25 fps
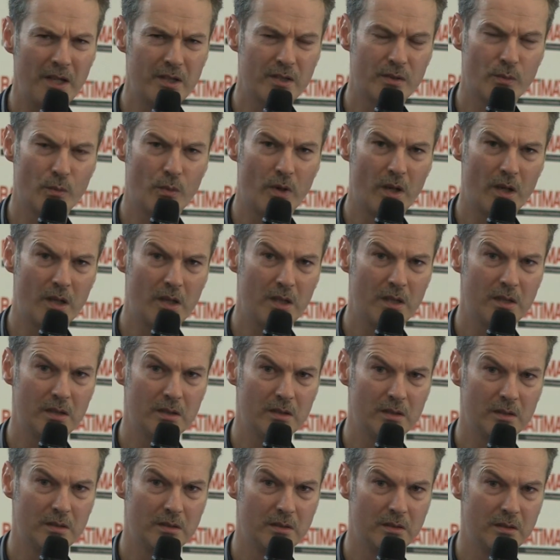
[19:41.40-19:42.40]
to work,
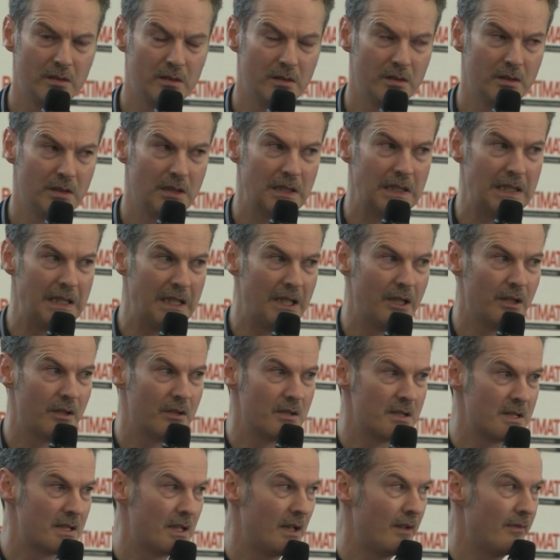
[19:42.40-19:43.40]
cleaner,
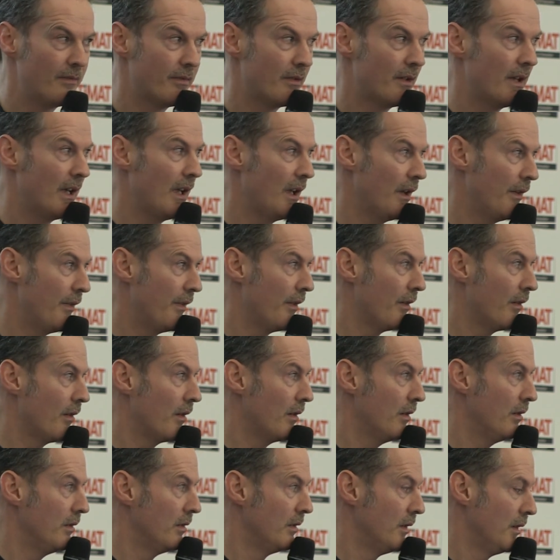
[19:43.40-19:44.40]
safer,
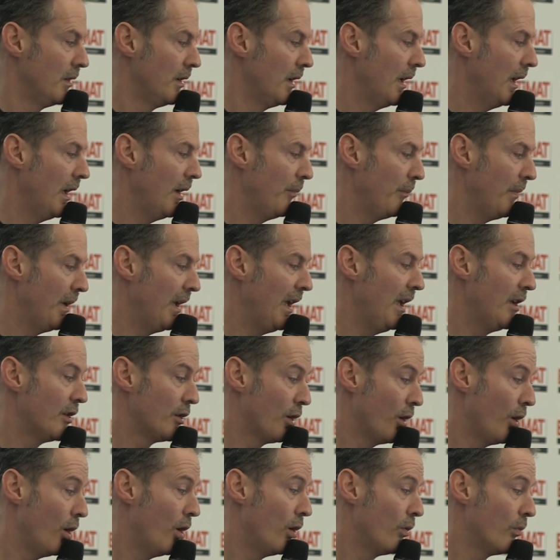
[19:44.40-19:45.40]
healthier. In
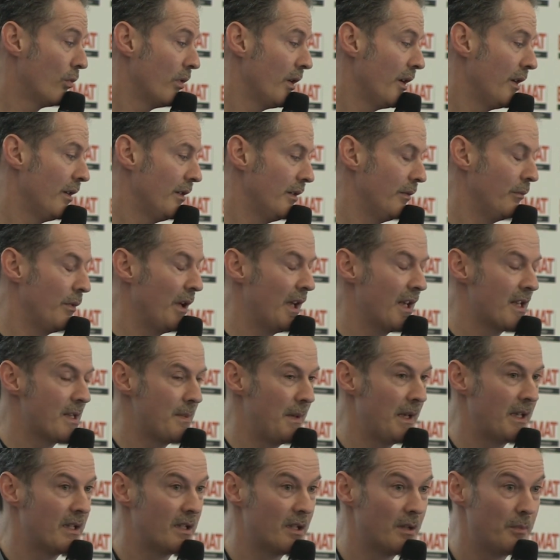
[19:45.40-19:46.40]
the long run, we
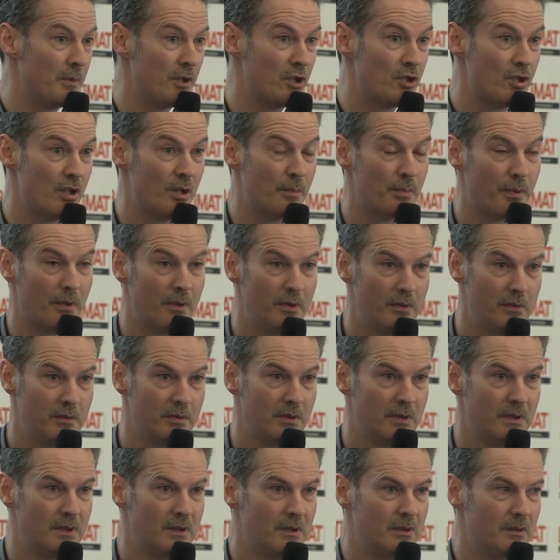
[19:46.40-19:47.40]
expect it to be cheaper.
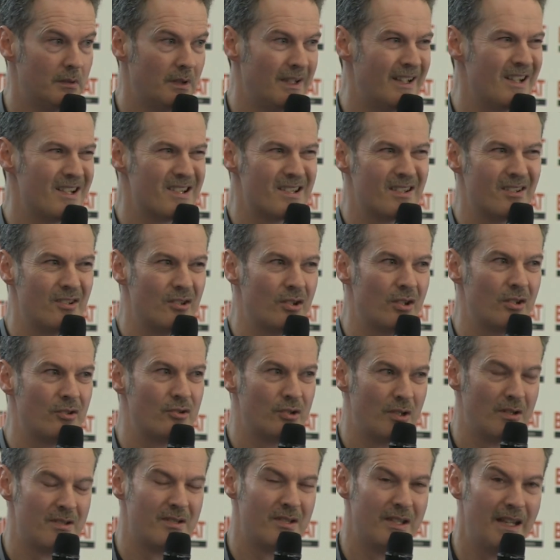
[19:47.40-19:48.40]
It isn't
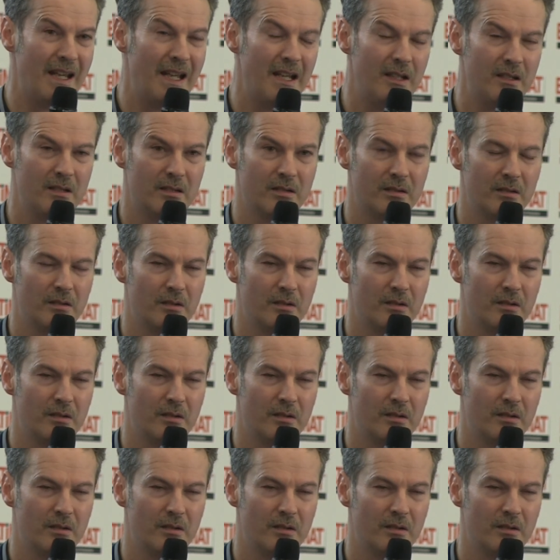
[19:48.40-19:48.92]
just yet,